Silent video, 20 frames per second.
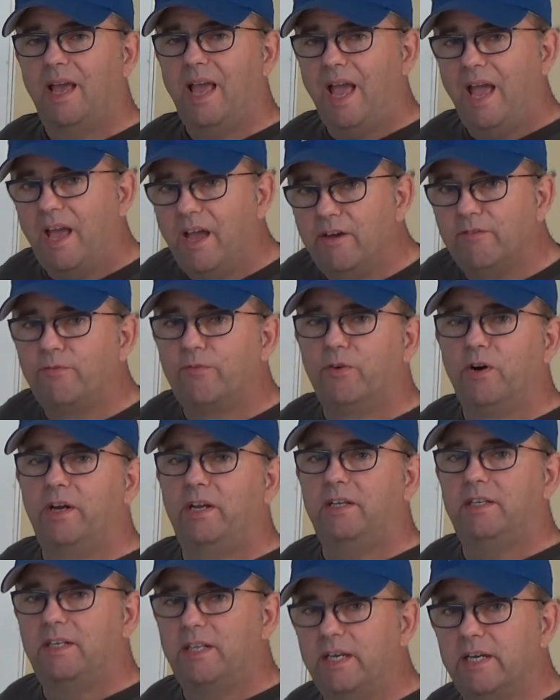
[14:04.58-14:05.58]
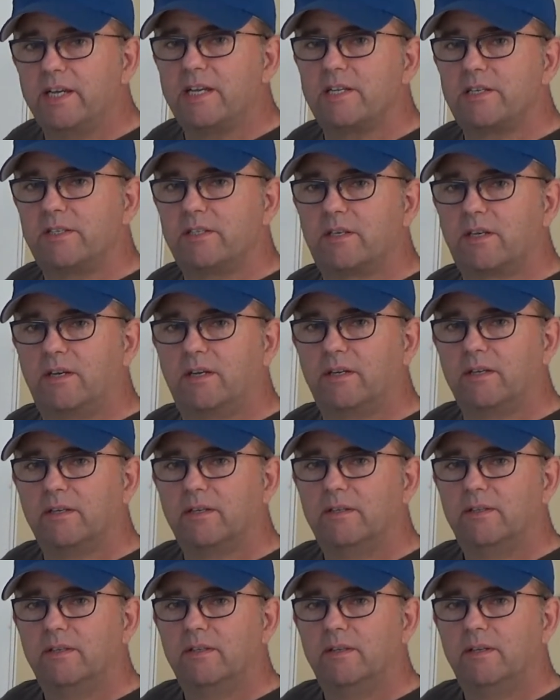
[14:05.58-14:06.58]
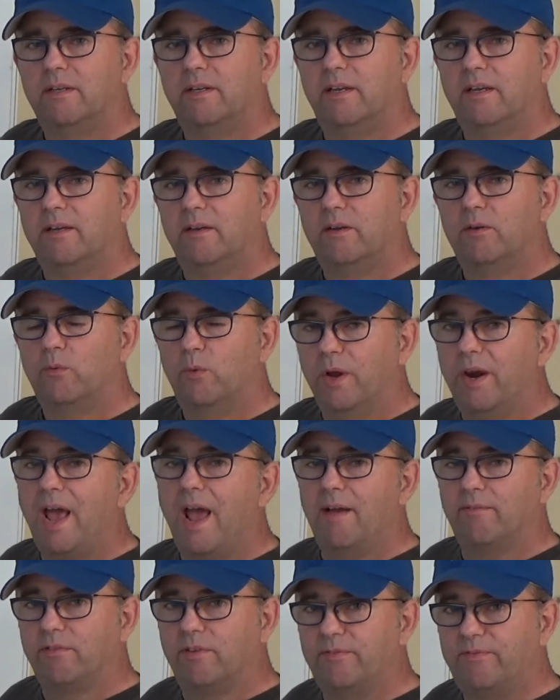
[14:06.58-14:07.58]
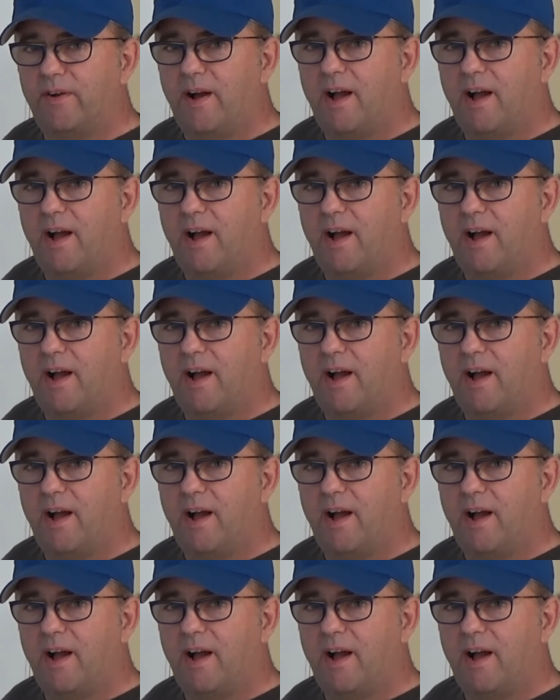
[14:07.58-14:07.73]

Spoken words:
Every disk would have the